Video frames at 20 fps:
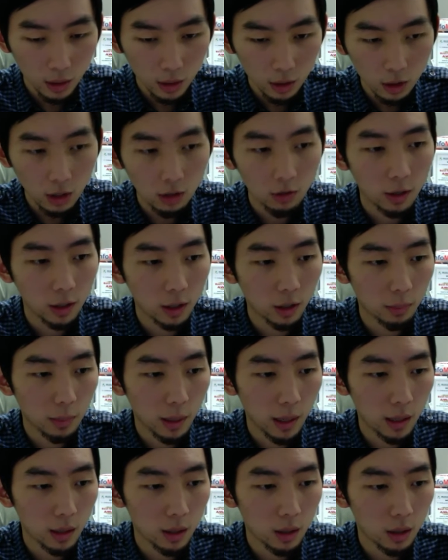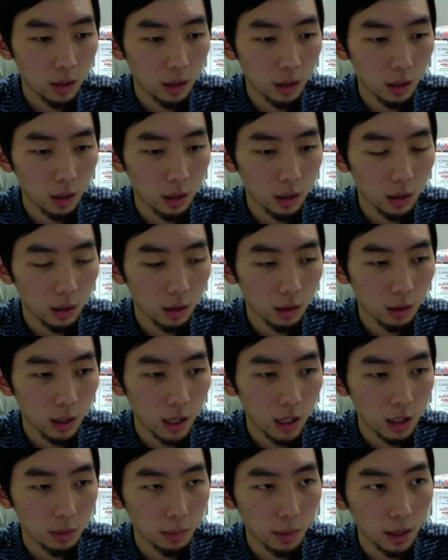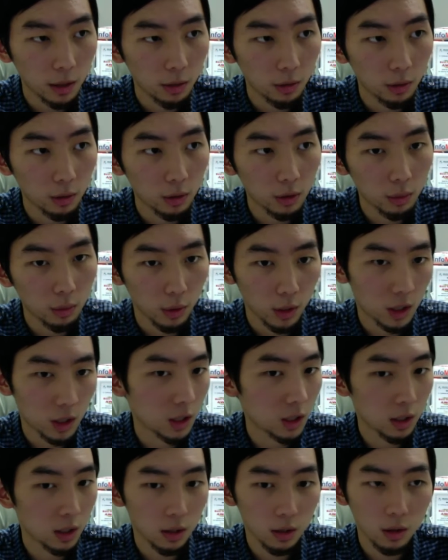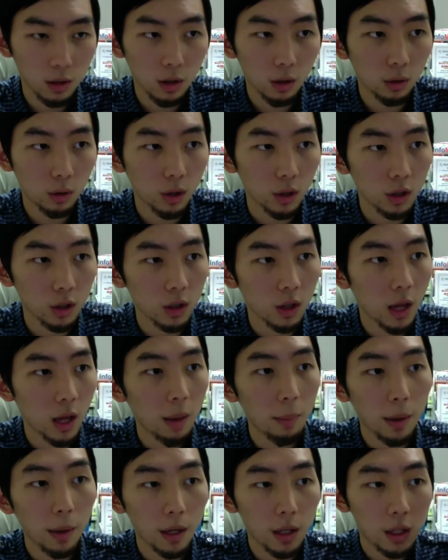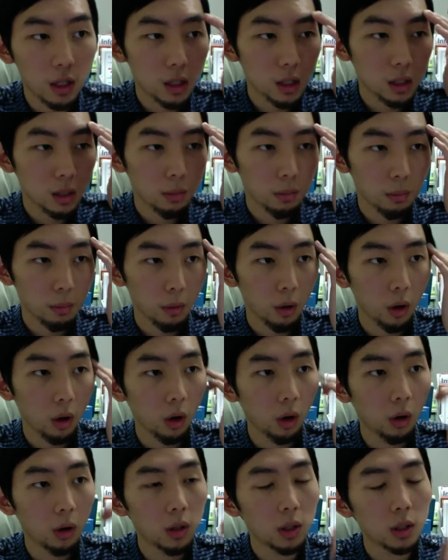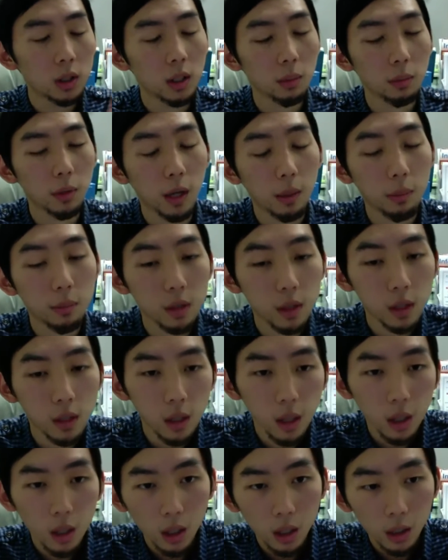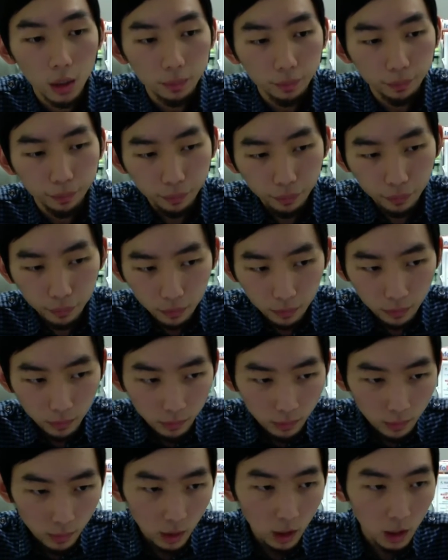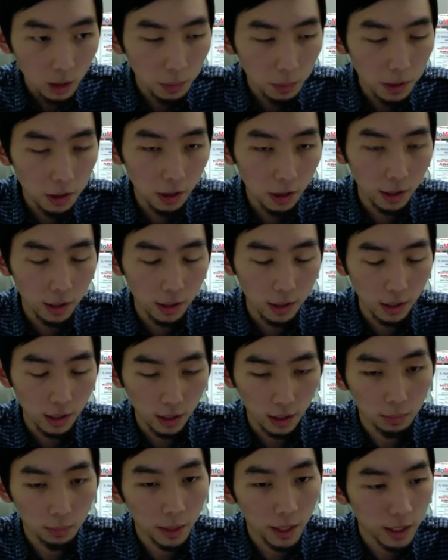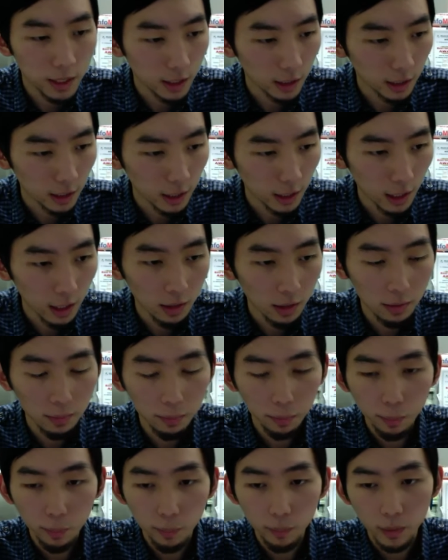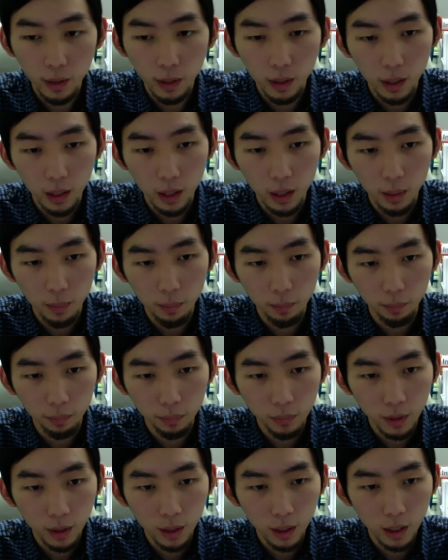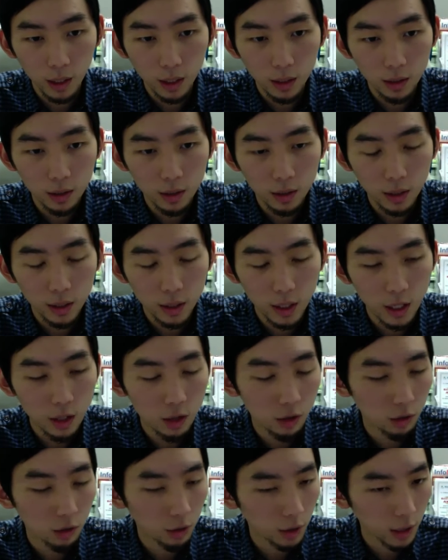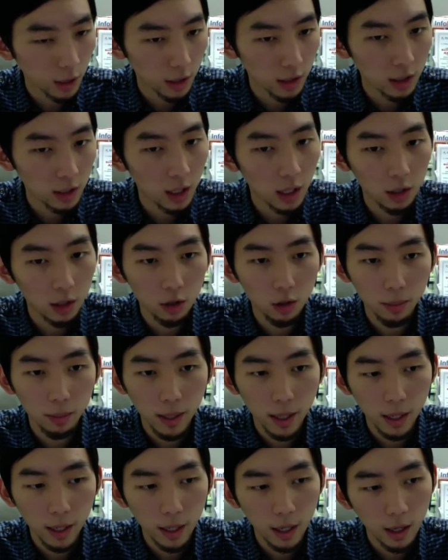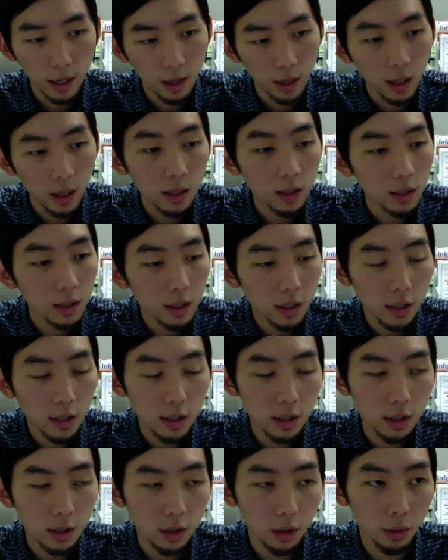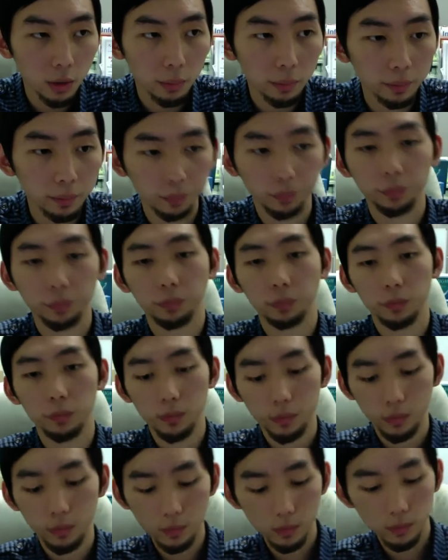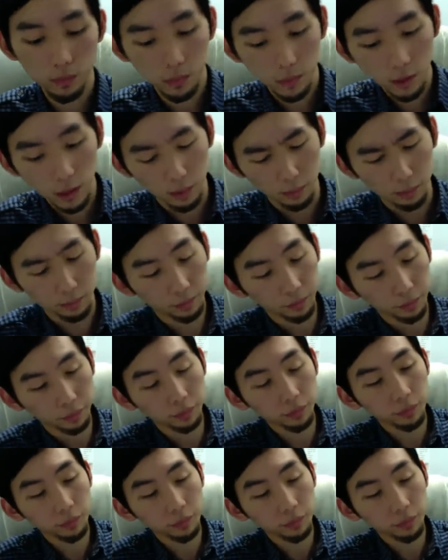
try to recommend the larger bundles, which don't cost that much more sometimes, especially things like the basic and essential kits aren't too bad either. So, yeah.